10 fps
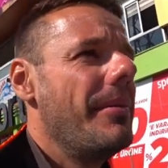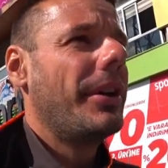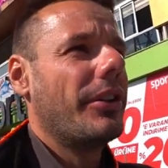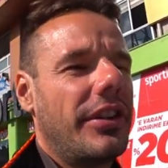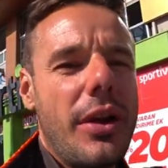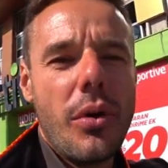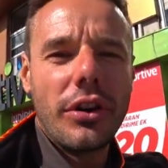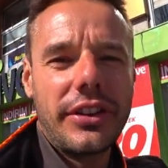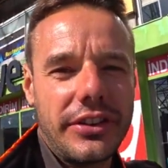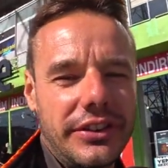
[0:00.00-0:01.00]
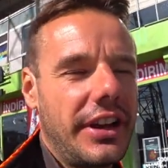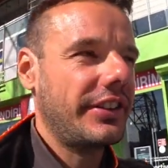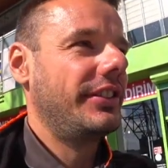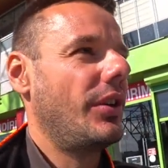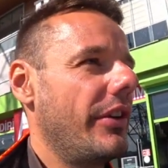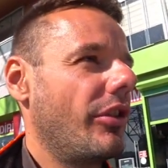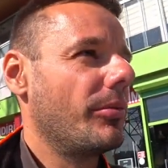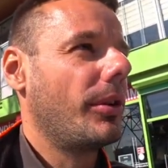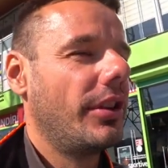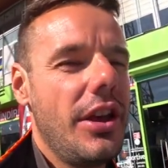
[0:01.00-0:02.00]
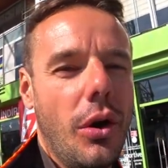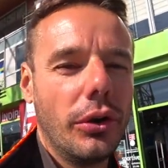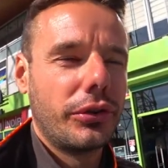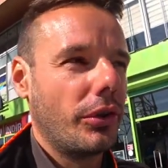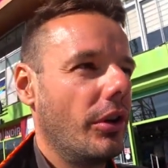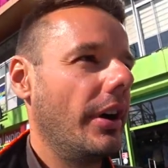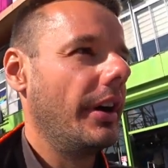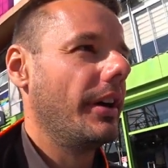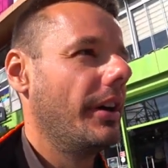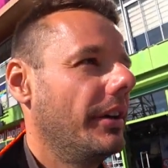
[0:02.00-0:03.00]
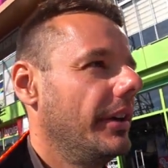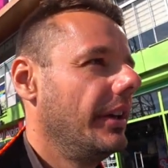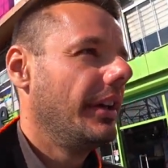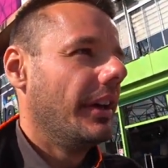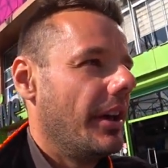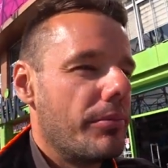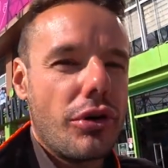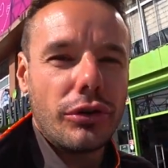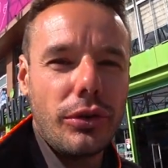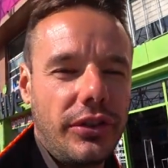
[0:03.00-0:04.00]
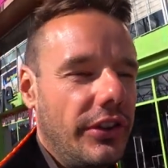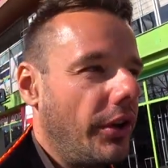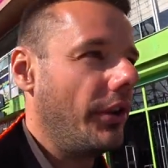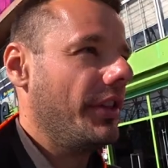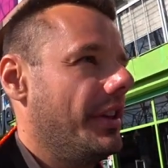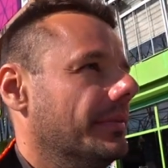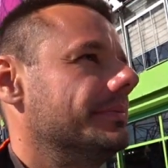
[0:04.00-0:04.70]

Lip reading: because he works as a taxi driver, but he also produces honey.